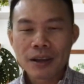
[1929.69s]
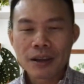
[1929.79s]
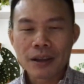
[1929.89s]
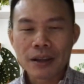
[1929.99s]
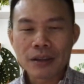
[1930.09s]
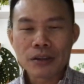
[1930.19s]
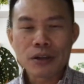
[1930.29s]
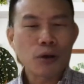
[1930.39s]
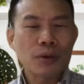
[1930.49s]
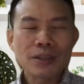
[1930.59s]
And, you
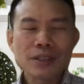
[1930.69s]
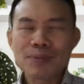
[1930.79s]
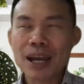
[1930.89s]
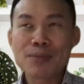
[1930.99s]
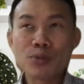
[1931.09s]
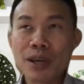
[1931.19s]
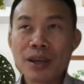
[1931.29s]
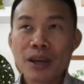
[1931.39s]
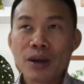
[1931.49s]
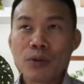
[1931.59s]
know, we sometimes we
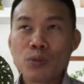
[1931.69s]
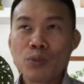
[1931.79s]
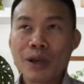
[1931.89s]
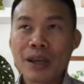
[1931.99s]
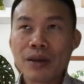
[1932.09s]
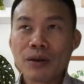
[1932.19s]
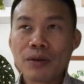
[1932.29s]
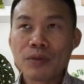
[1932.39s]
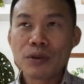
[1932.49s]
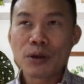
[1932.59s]

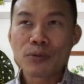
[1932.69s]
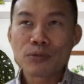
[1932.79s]
you know,